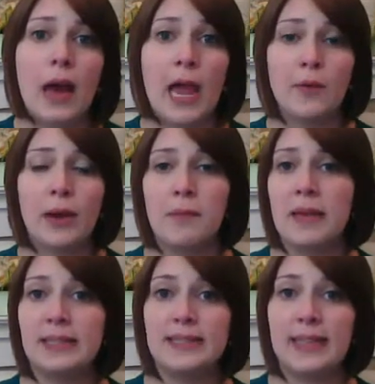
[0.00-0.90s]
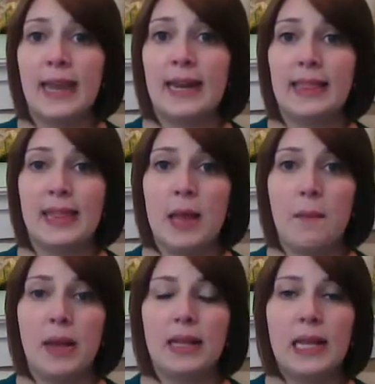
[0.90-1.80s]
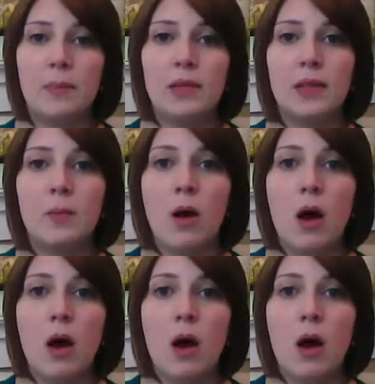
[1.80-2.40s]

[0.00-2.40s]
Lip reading: I recommend scanning them and keeping them